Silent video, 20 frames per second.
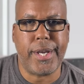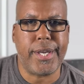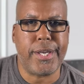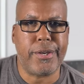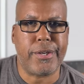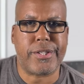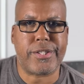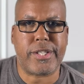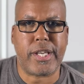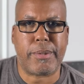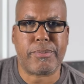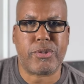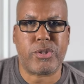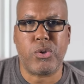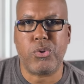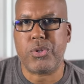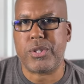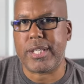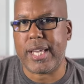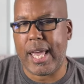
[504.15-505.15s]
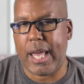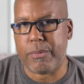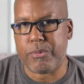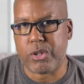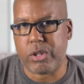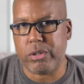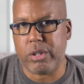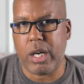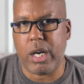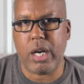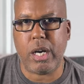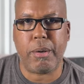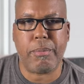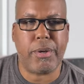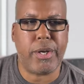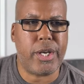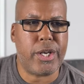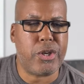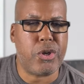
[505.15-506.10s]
you could substitute Sam's Club,